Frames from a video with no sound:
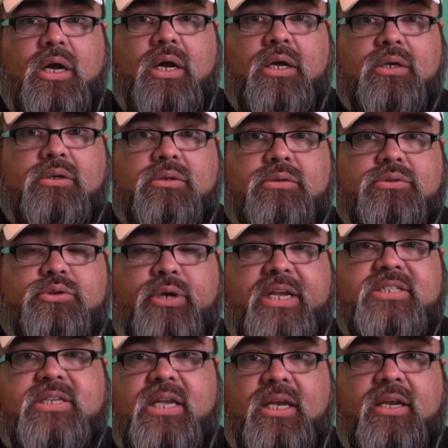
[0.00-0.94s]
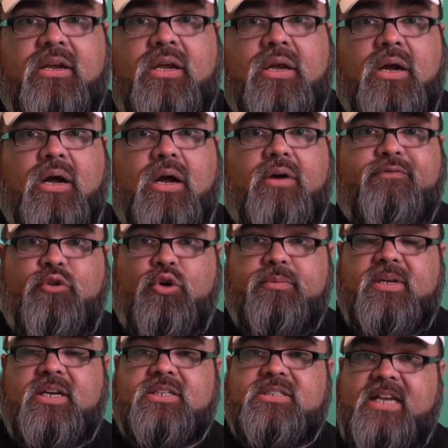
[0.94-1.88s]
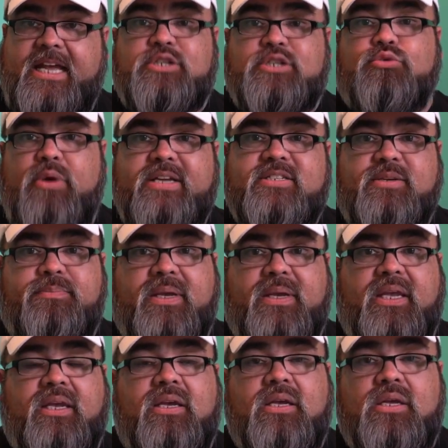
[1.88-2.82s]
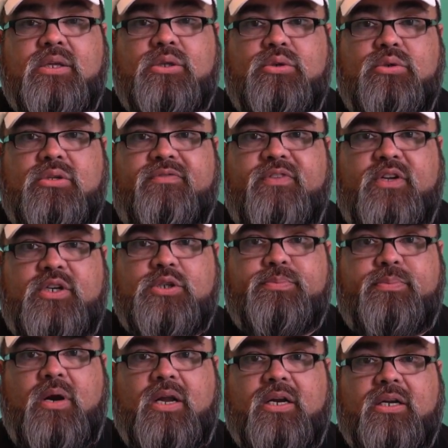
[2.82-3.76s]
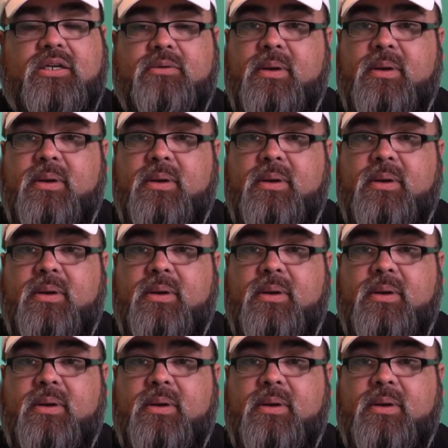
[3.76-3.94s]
tracing formula slash recipe to the finished product, remember we